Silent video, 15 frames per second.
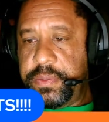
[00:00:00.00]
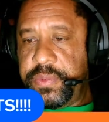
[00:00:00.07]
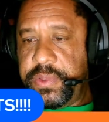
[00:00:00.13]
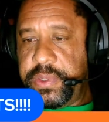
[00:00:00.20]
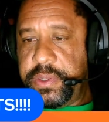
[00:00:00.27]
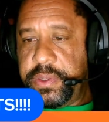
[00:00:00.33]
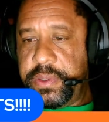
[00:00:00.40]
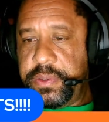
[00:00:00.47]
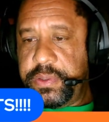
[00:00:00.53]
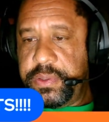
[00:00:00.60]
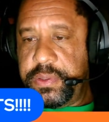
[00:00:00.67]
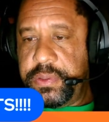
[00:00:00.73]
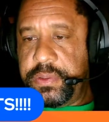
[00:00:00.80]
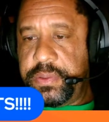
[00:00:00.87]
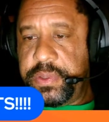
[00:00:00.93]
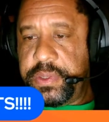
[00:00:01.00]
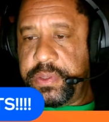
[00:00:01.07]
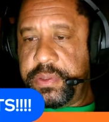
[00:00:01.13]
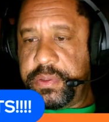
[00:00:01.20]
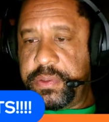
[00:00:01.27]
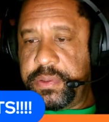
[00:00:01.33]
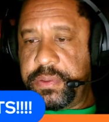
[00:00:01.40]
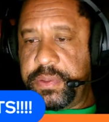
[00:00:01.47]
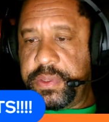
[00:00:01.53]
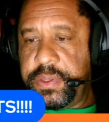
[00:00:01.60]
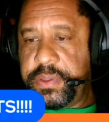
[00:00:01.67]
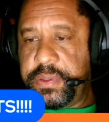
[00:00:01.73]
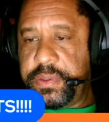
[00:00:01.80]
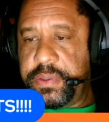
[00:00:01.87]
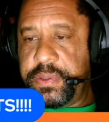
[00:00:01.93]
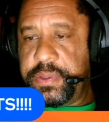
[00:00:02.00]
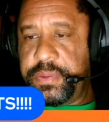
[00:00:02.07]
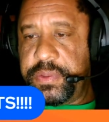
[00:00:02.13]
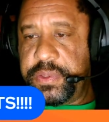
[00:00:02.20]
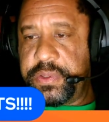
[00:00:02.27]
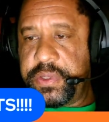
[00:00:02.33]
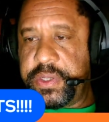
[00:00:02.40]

What else? Who else? Who else? Mr.